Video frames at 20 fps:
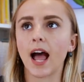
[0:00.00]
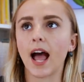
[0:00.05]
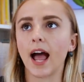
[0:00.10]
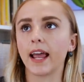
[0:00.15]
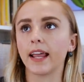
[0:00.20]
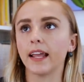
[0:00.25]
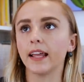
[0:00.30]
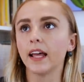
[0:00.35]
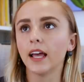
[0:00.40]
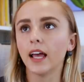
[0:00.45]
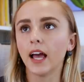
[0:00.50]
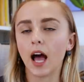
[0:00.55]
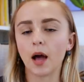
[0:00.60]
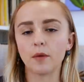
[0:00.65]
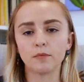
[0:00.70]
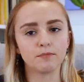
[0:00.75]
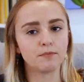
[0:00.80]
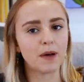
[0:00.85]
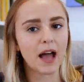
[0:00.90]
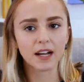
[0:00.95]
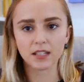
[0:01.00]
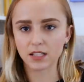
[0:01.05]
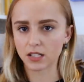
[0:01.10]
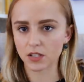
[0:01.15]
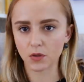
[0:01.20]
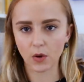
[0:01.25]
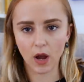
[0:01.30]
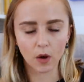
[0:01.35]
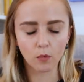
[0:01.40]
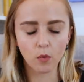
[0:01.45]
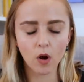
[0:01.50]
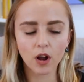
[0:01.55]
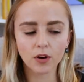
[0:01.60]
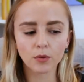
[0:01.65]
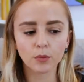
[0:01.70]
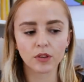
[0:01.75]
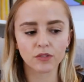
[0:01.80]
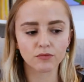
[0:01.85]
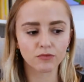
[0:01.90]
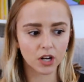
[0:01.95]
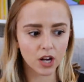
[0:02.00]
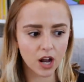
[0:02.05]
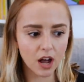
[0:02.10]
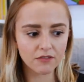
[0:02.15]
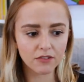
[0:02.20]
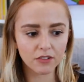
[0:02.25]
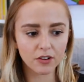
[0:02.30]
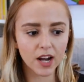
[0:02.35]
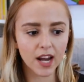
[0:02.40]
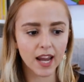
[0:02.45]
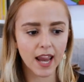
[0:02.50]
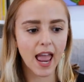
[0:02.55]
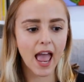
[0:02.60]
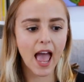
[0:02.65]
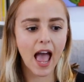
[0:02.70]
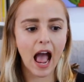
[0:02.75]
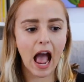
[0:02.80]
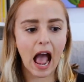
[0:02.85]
I am back to square one with recovery,